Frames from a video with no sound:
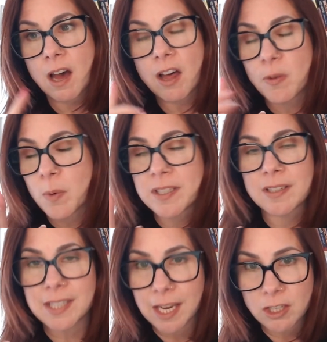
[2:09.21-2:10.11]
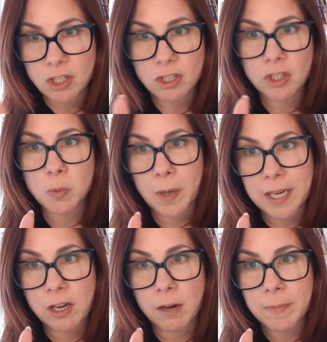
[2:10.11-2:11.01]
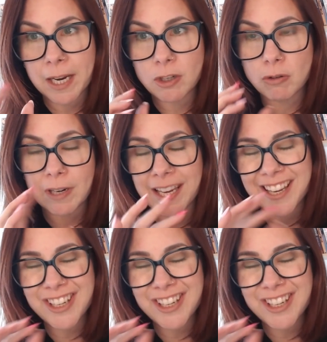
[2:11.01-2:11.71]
Otherwise, I tend to just wake up naturally.